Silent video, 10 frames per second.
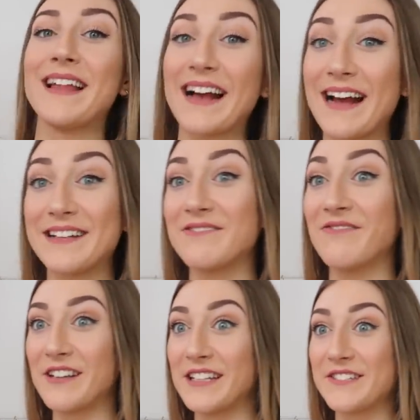like I
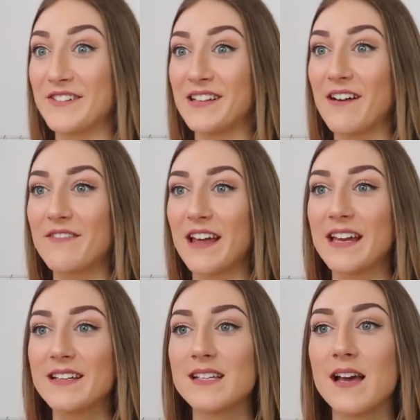really do love
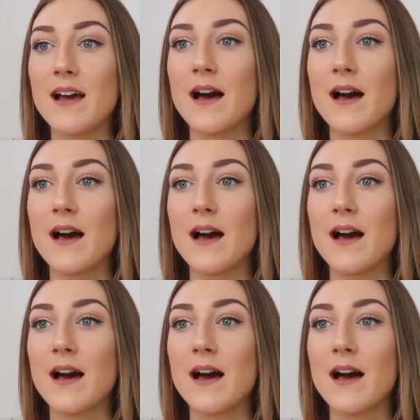these.